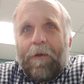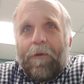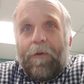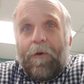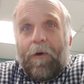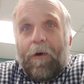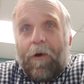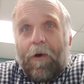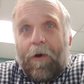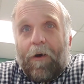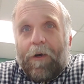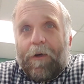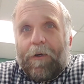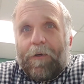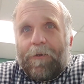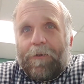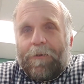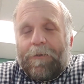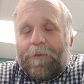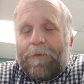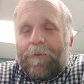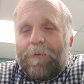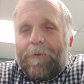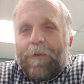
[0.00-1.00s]
Their
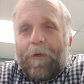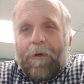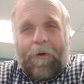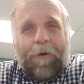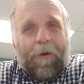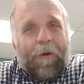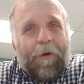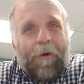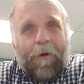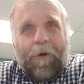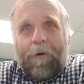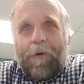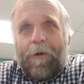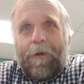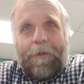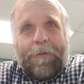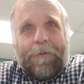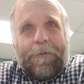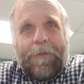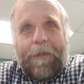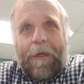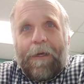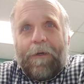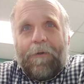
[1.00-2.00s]
hearts are hard
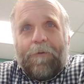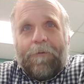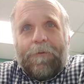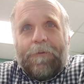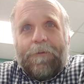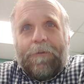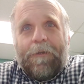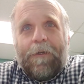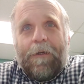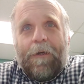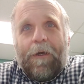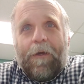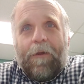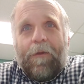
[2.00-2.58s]
as nails,